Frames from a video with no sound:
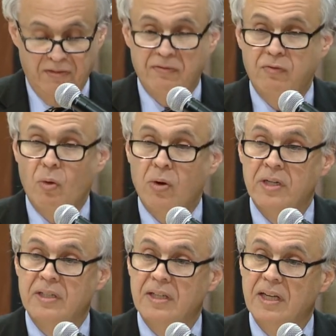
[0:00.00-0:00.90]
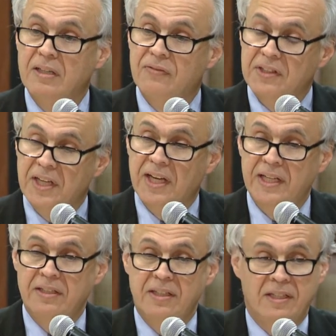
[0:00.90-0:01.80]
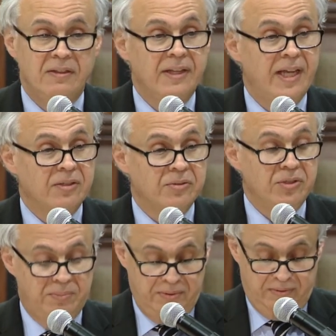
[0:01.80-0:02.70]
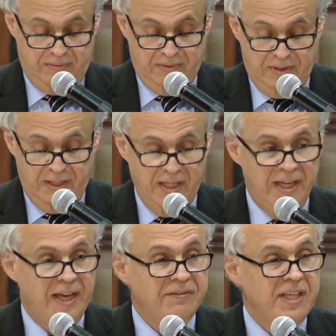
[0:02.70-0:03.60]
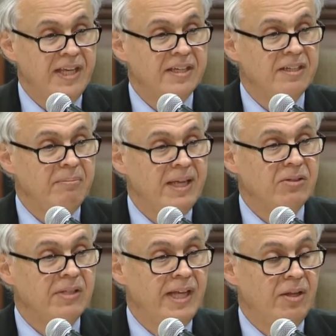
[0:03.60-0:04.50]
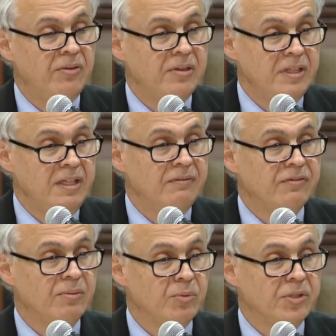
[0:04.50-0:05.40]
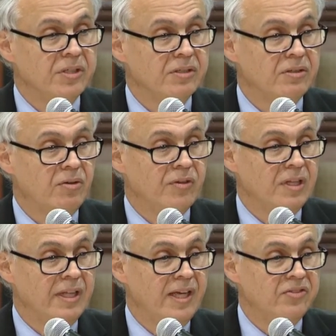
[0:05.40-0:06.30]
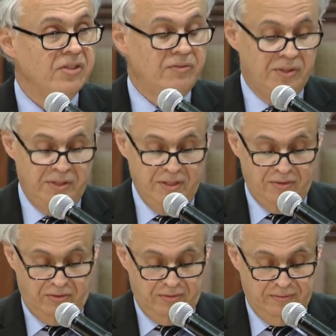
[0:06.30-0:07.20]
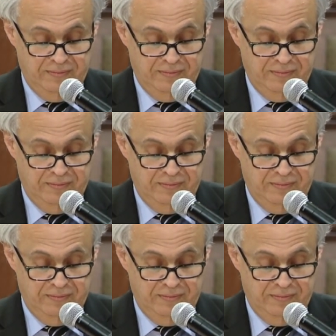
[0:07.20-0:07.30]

Four out of the nine in that group have taken a mental health leave from work over the last several years.